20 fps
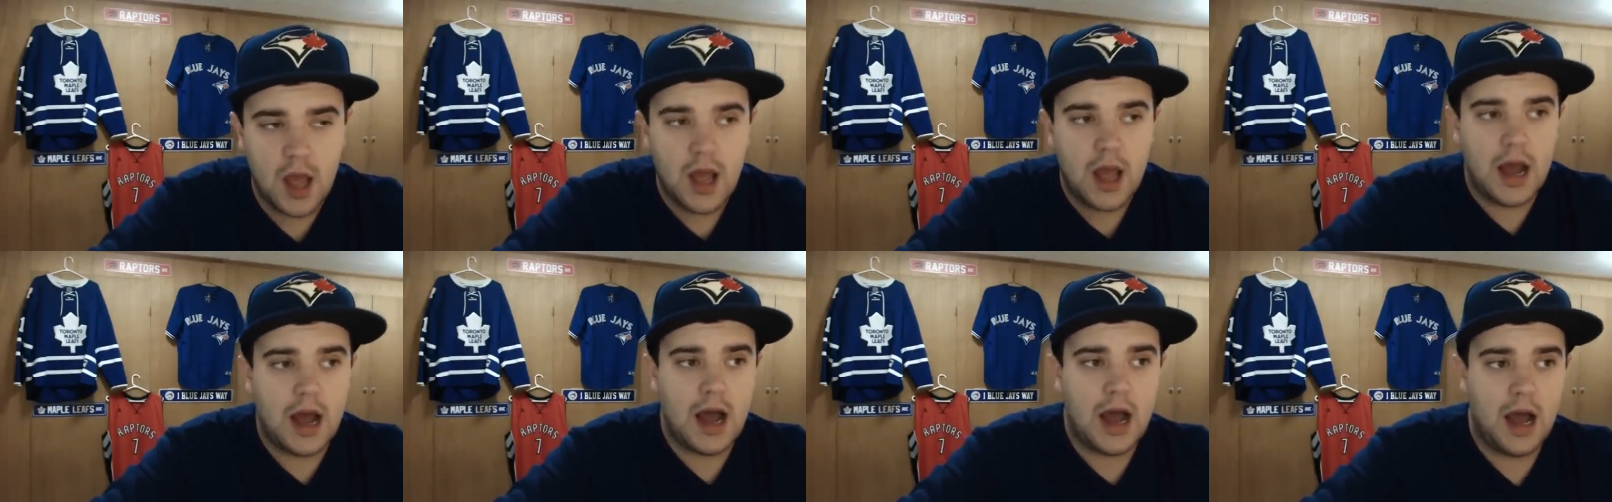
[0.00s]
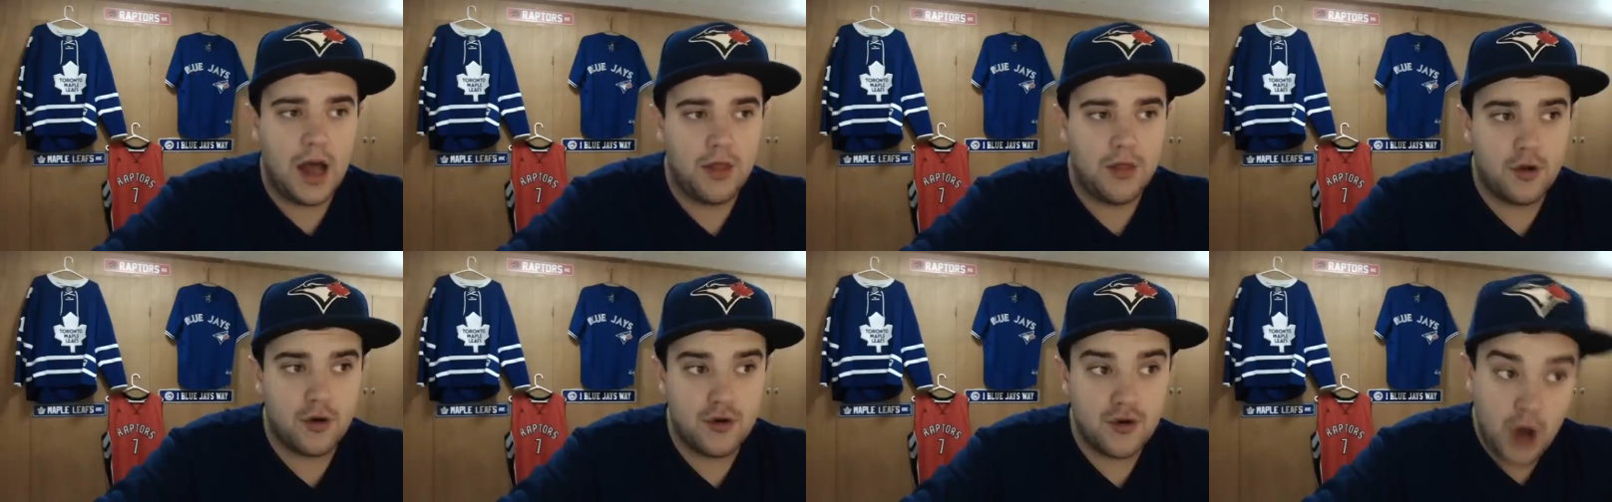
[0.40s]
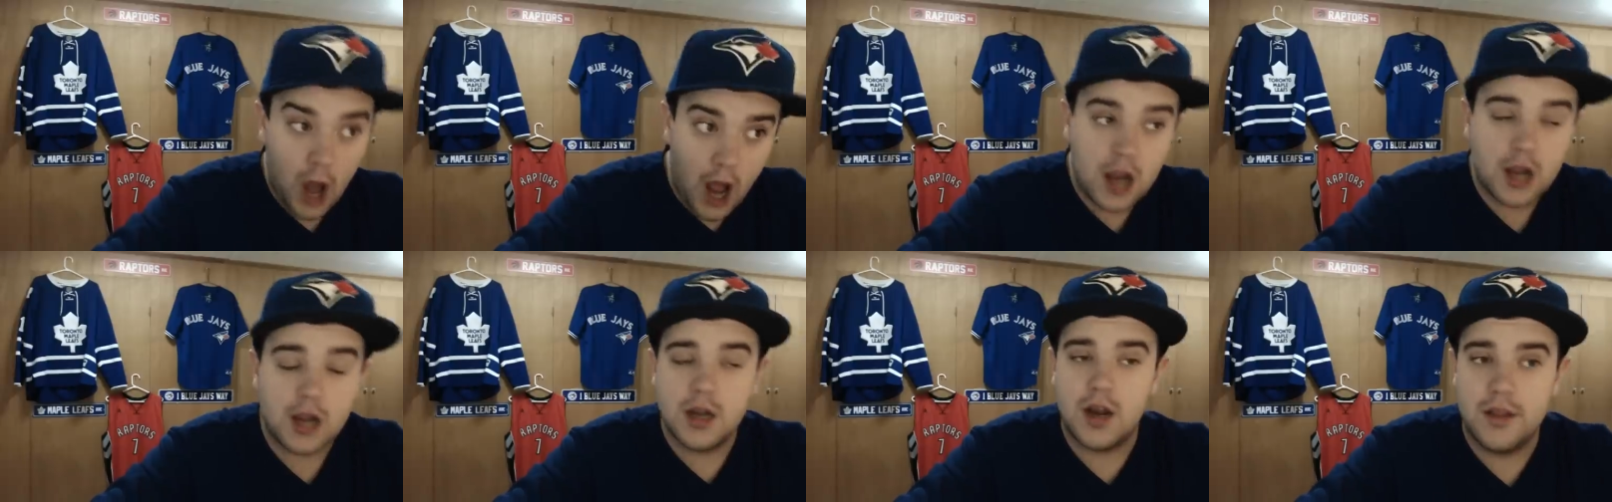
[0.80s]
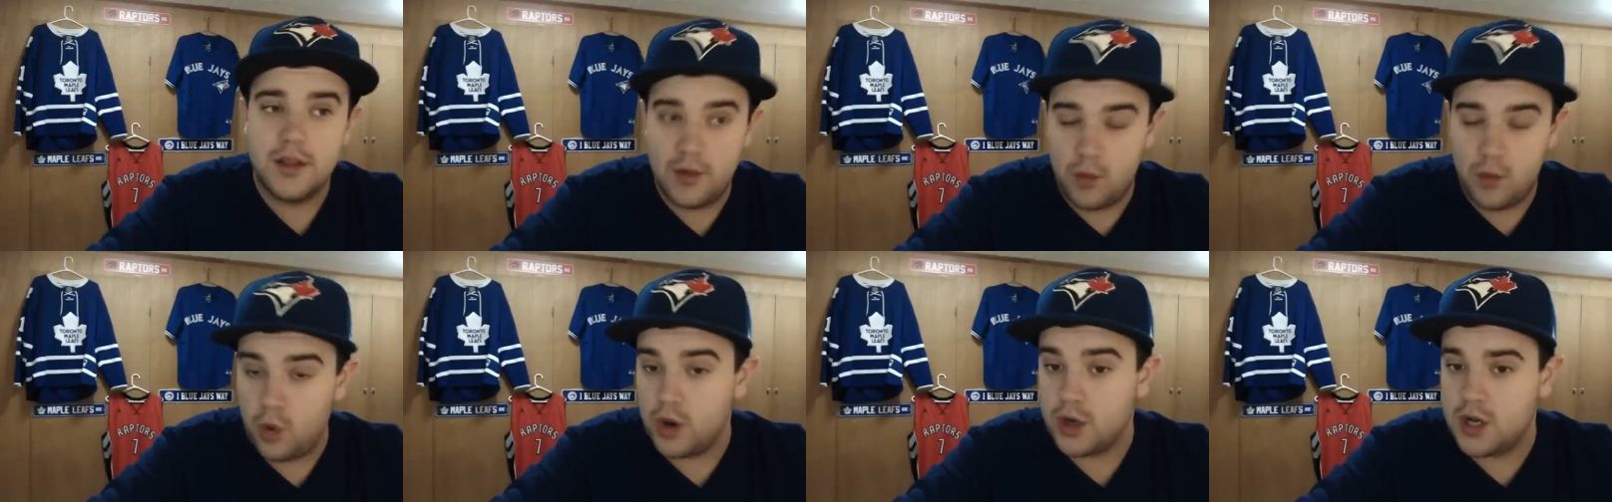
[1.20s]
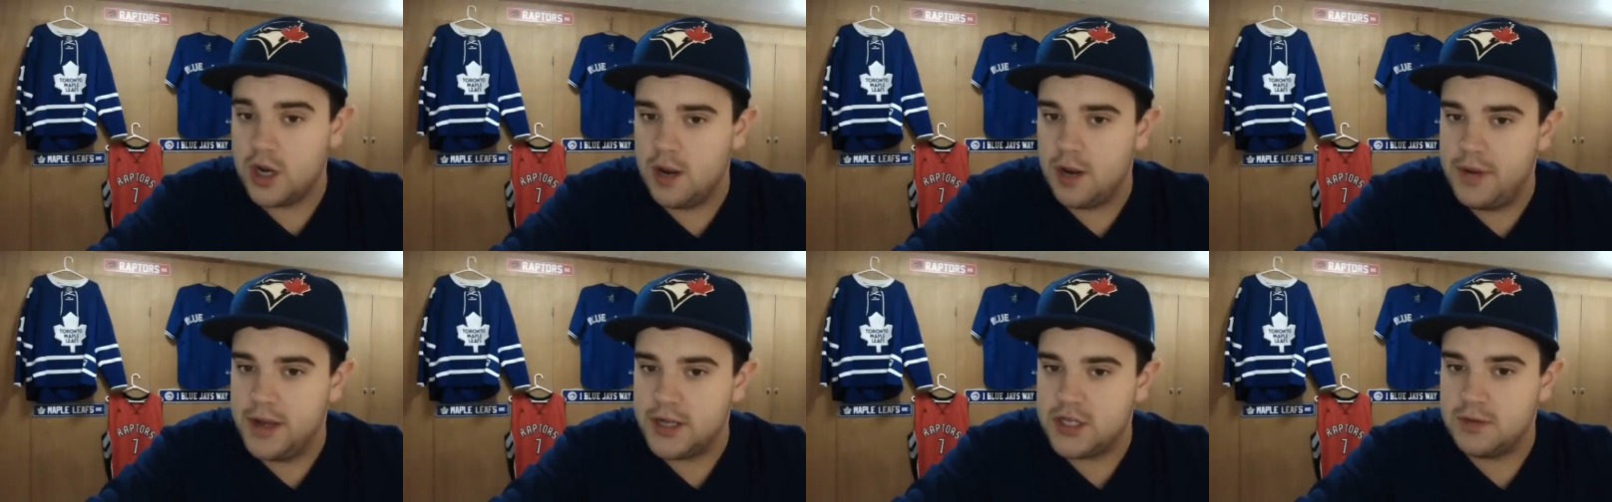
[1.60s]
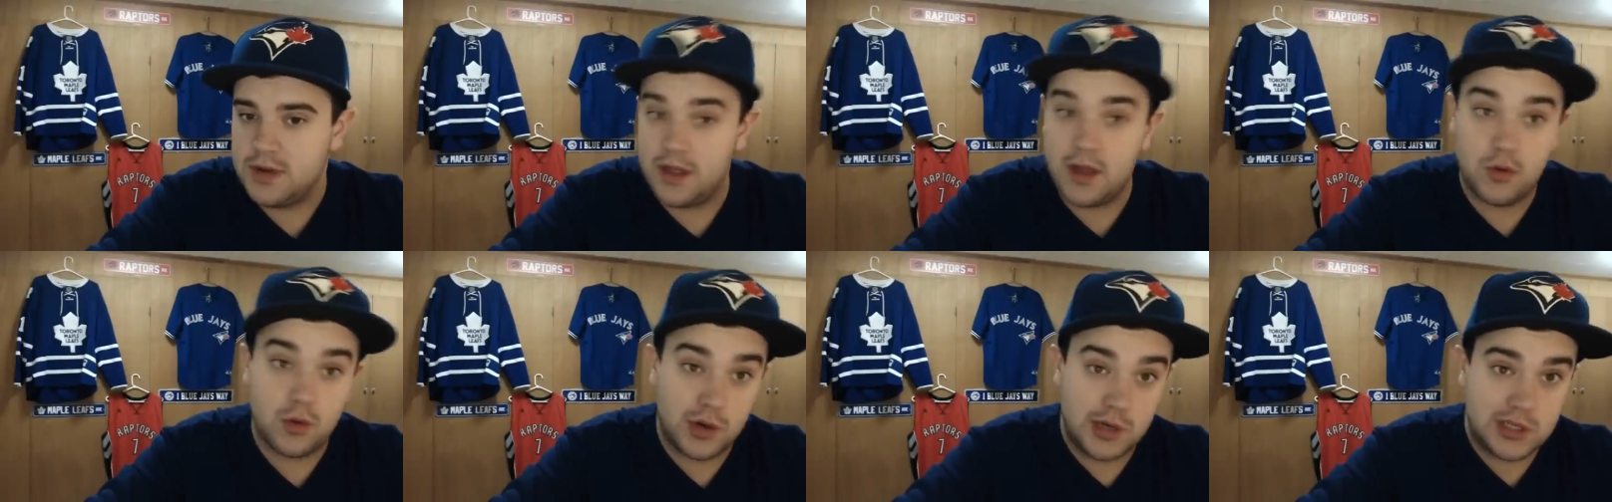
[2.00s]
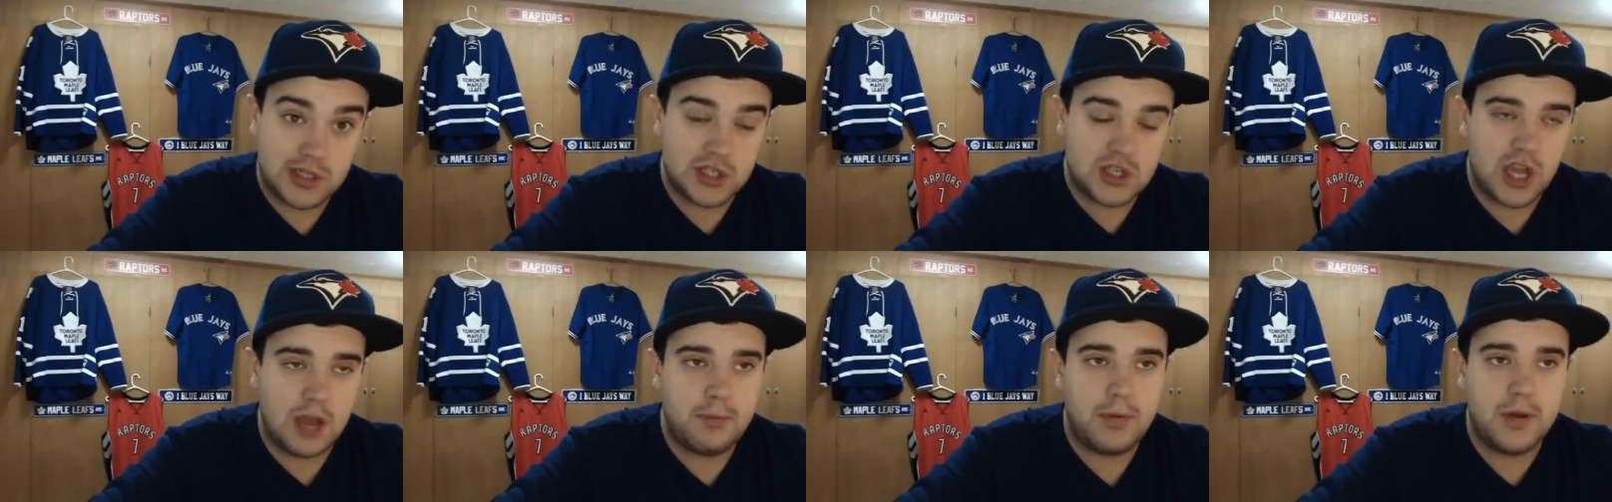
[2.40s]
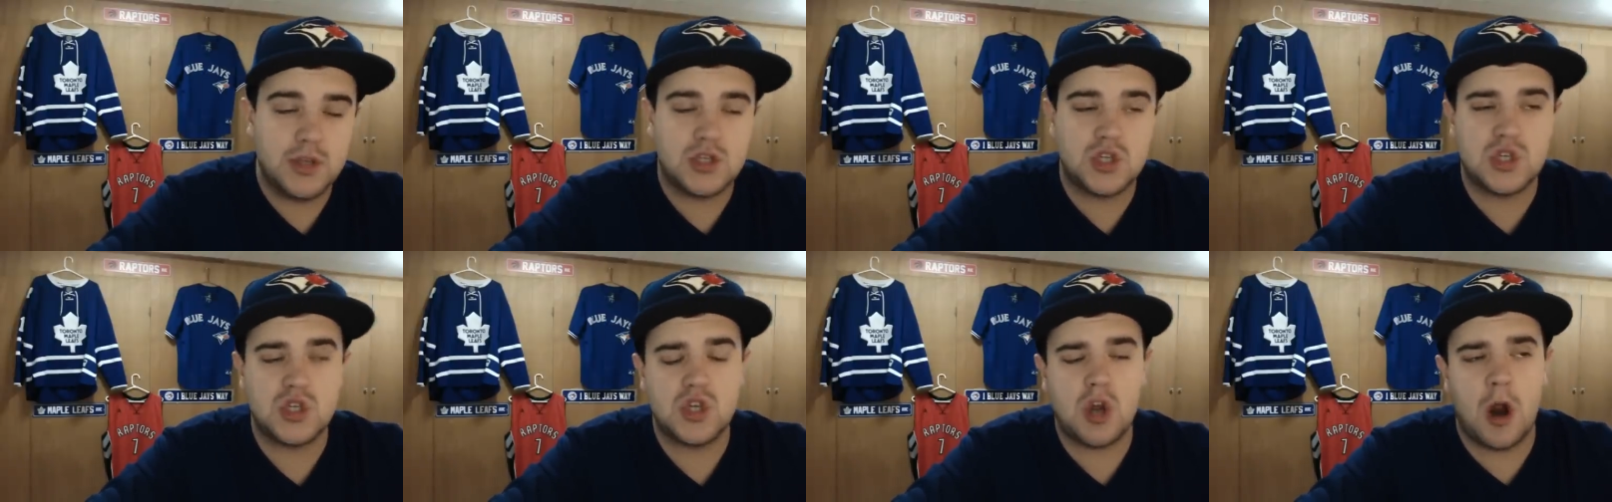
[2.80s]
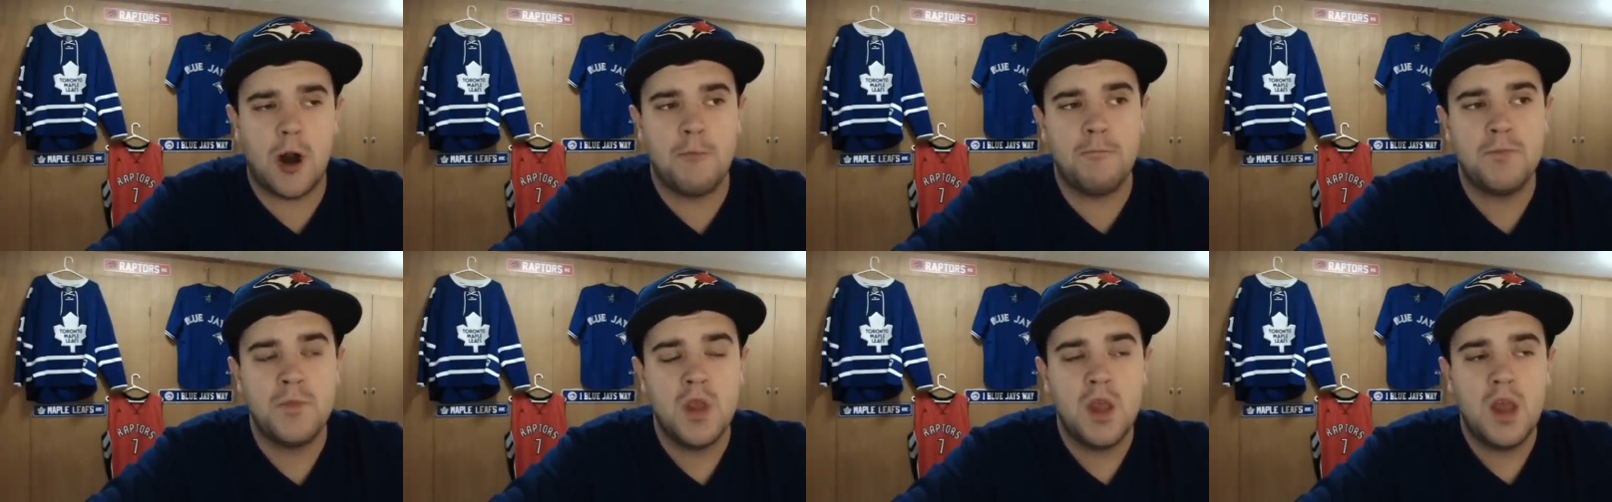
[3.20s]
uh, they're not gonna, they weren't going to pitch him today. They were going to skip his start.